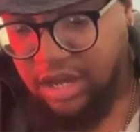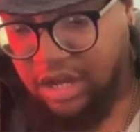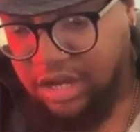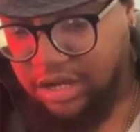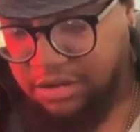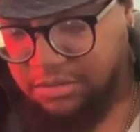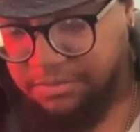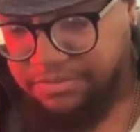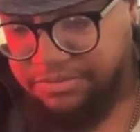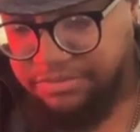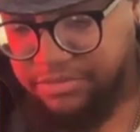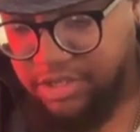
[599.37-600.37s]

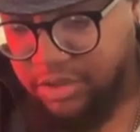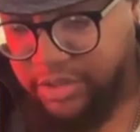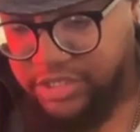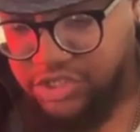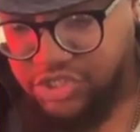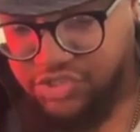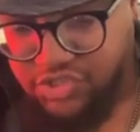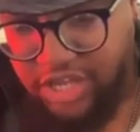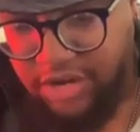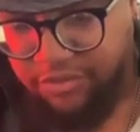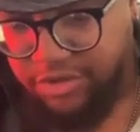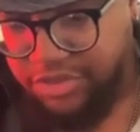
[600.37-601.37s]
and just
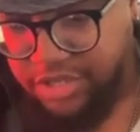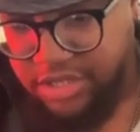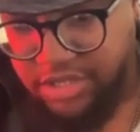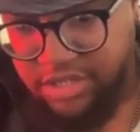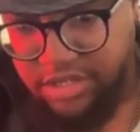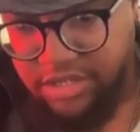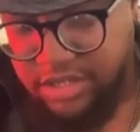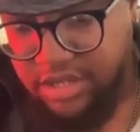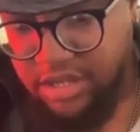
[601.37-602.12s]
everything,